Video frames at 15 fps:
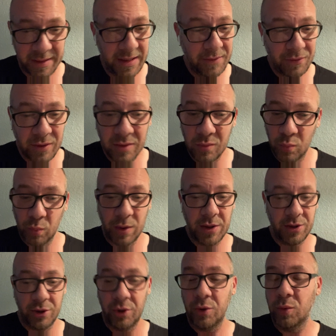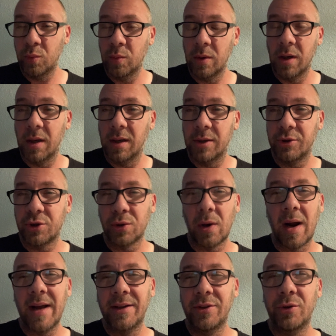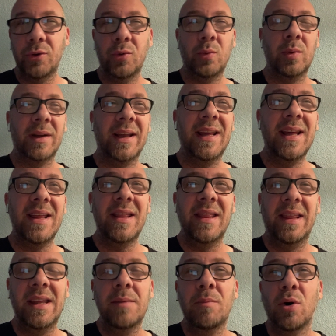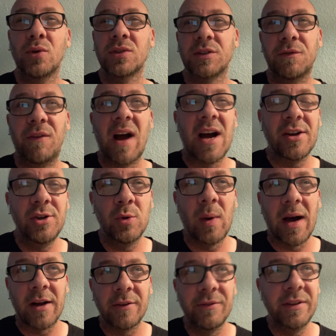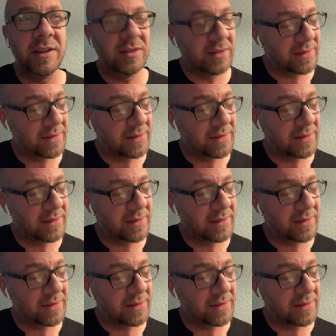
even when you try to get the most value out of it,